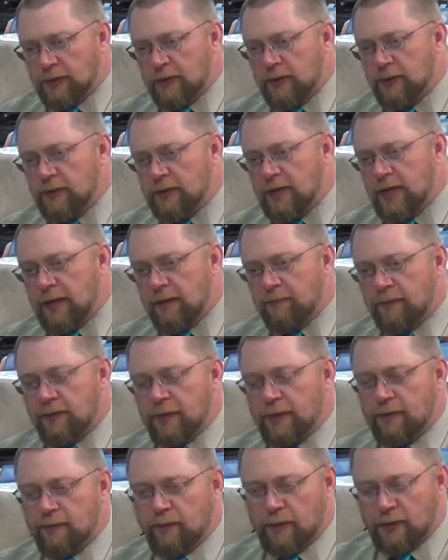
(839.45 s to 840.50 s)
a good name for
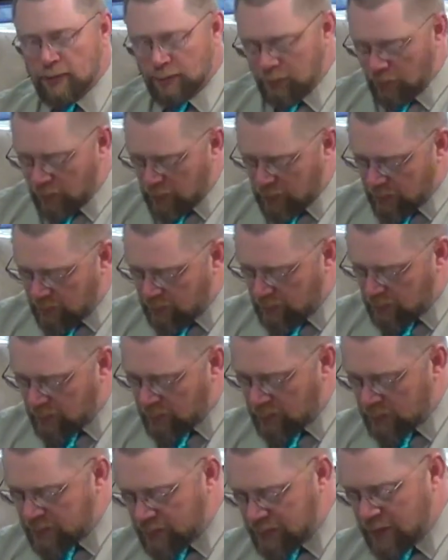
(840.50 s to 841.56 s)
your firstborn,
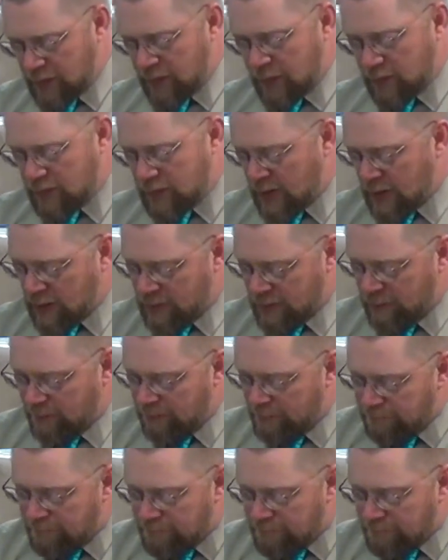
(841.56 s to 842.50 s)
Shear Jashub